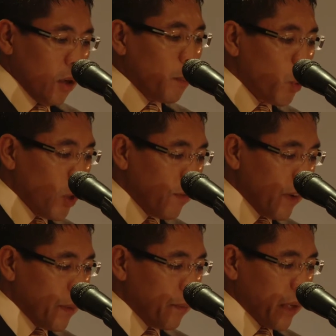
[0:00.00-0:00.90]
or poor
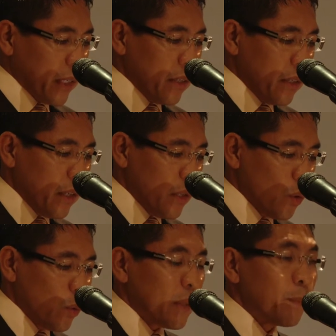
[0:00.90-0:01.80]
farming
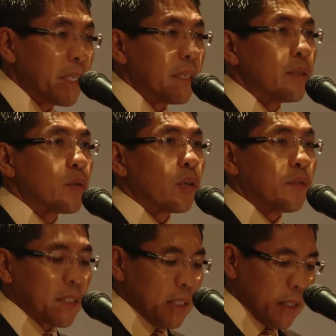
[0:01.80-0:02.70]
practices could deplete
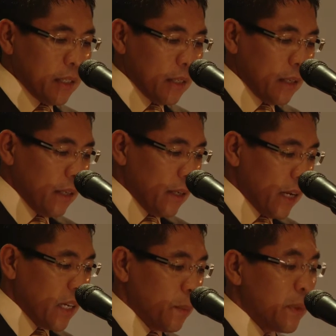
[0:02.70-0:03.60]
soil fertility
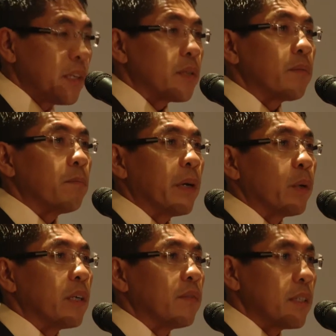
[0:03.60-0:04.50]
and diminish
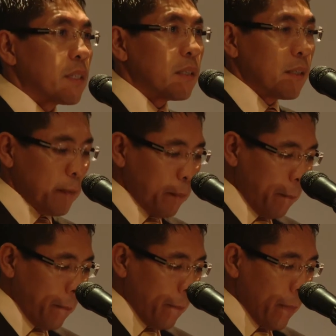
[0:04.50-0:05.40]
biodiversity,
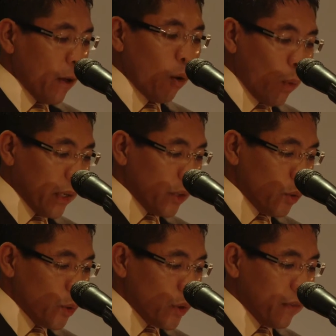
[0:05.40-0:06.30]
or while the
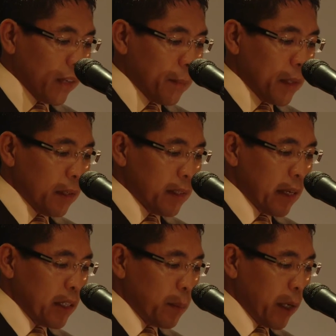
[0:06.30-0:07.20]
use of chemicals
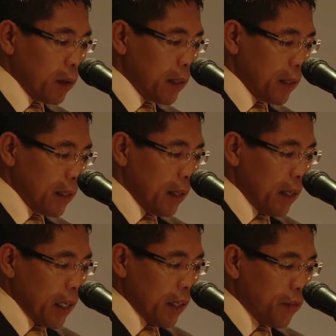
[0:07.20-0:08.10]
and antibiotics
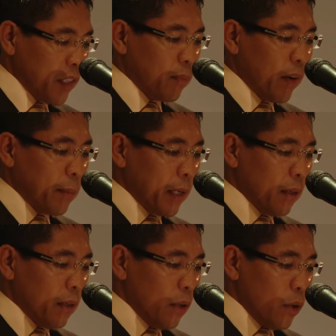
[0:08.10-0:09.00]
in fish
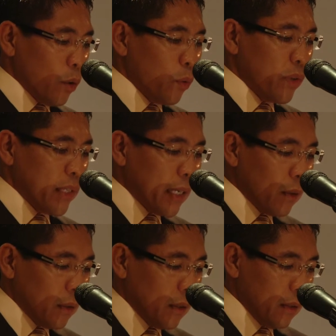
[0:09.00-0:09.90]
farming could
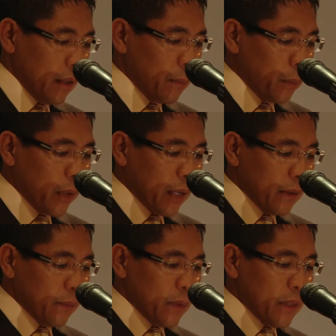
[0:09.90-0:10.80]
result in
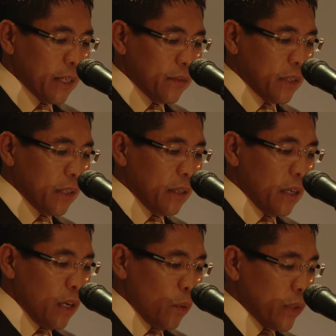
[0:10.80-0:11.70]
product safety,
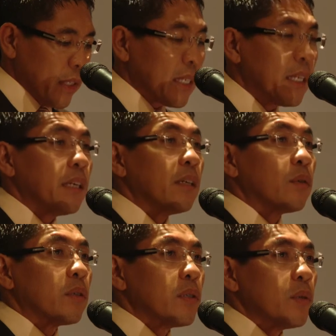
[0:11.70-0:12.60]
which is key
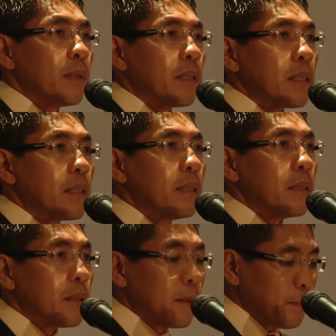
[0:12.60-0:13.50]
to consumer
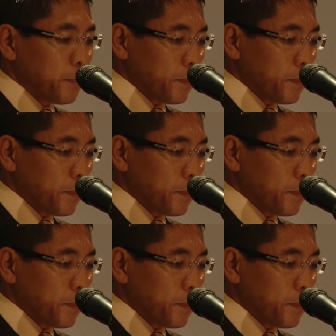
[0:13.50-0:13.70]
concerns.